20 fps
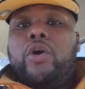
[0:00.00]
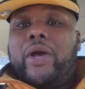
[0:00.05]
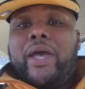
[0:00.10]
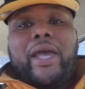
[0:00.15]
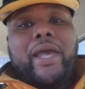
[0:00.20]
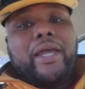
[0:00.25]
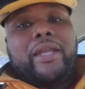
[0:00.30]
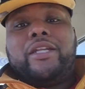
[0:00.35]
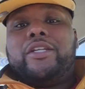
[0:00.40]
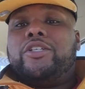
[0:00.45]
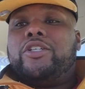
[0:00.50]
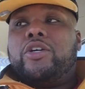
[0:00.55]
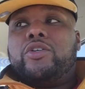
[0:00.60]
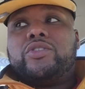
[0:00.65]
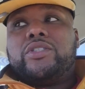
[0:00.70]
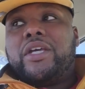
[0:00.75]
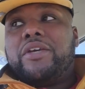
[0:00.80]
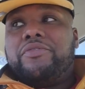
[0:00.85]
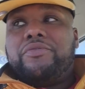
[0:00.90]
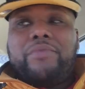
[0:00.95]
go ahead and, you
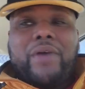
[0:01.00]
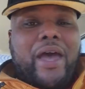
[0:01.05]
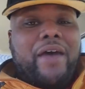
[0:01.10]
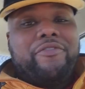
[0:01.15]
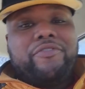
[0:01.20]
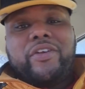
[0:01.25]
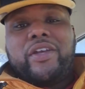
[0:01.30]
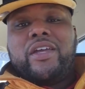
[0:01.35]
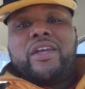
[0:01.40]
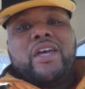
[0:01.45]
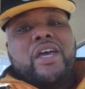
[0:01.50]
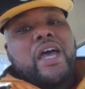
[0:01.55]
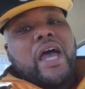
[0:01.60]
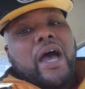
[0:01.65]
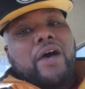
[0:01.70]
know, say F it.